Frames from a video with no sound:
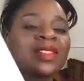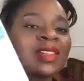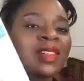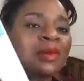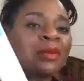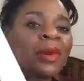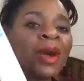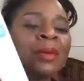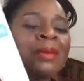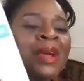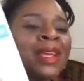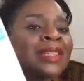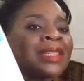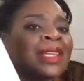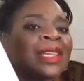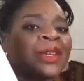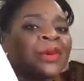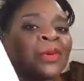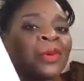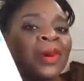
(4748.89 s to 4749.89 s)
Why am I
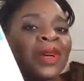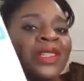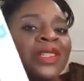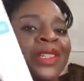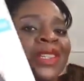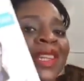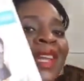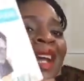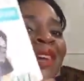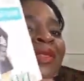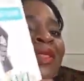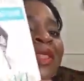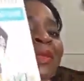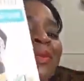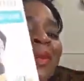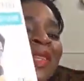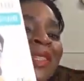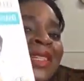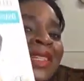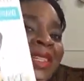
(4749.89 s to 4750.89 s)
saying 1? You can have as
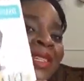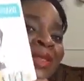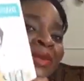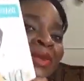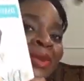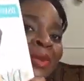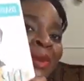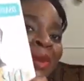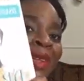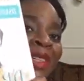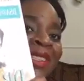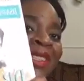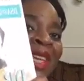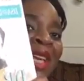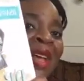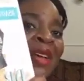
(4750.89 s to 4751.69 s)
many as you want.